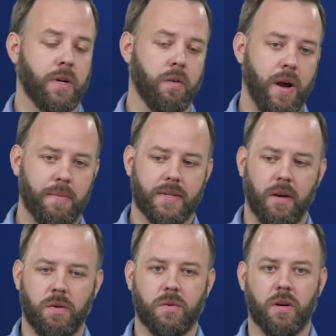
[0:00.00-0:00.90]
You know, at
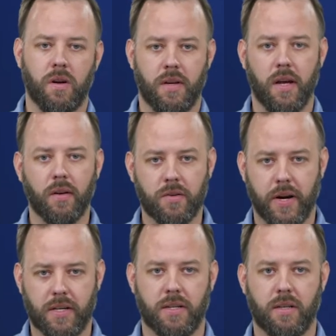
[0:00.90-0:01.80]
RapidScale, we sort of go the other
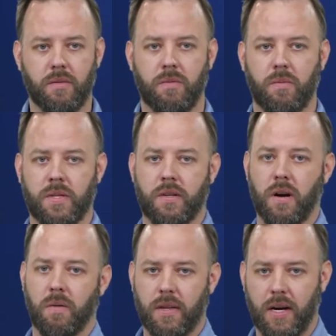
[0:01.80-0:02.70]
direction. We
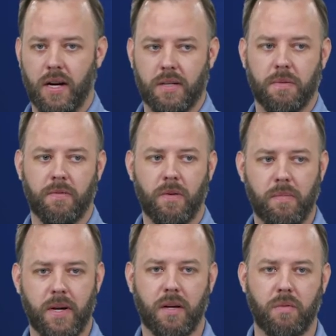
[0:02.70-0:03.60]
start with the highest
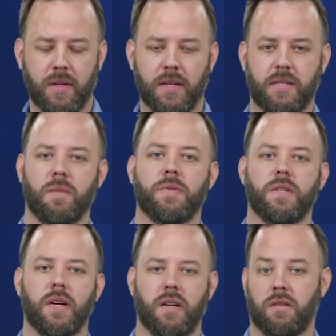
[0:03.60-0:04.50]
performing with the
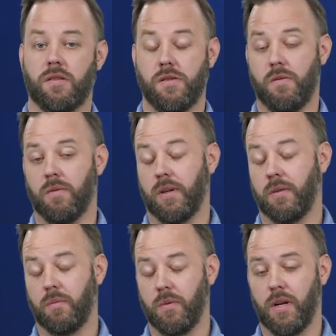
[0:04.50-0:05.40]
assumption that you
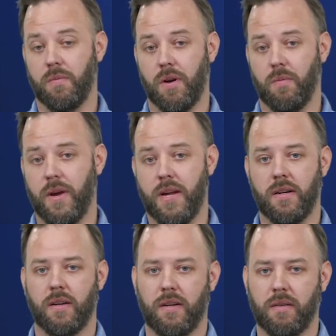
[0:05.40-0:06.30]
don't really want to
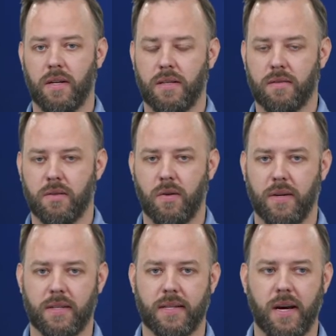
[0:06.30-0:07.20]
wait and, and slow
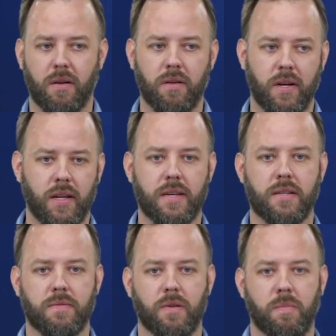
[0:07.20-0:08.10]
things down unless
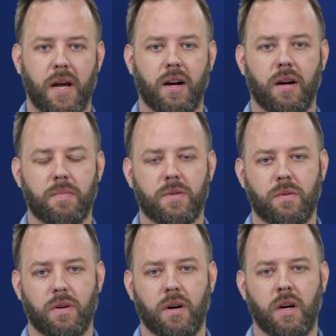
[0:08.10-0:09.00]
it's for backups
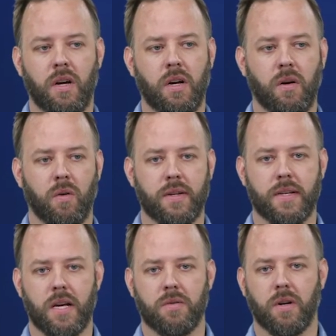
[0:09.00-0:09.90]
or or
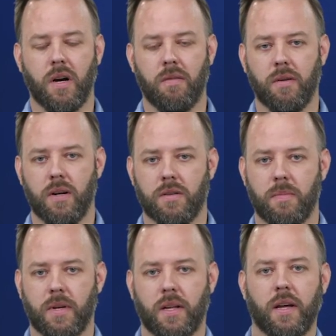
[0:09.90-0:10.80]
disaster recovery or
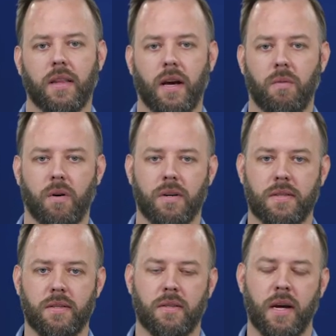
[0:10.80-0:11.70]
something like that where
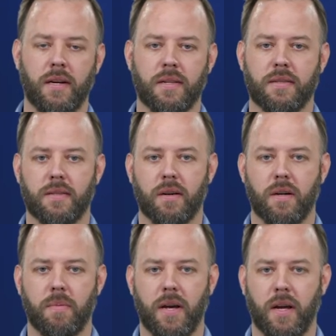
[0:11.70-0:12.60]
it's not necessary
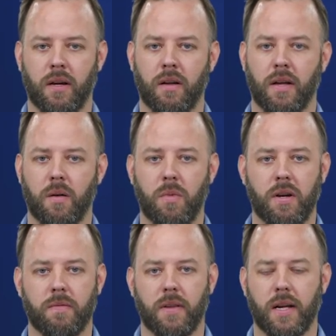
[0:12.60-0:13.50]
to pay a lot of
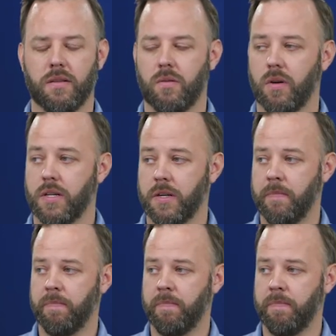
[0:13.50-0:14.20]
money for that storage.